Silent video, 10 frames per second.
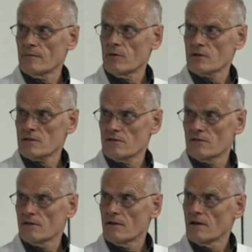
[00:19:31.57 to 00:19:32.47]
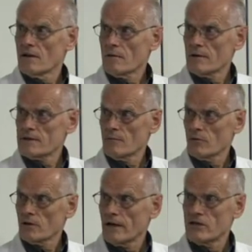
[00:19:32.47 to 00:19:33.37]
positive Western
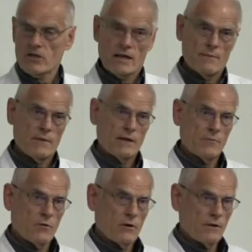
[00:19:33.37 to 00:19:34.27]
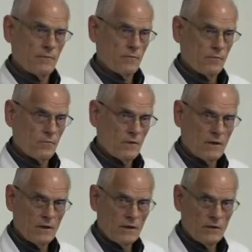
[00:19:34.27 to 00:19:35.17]
blot IgM antibody,
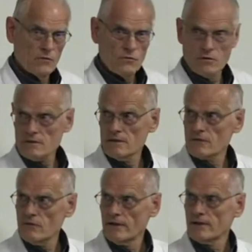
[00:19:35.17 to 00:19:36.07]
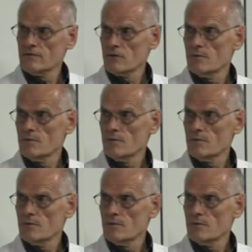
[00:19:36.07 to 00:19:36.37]
and of course the screening test was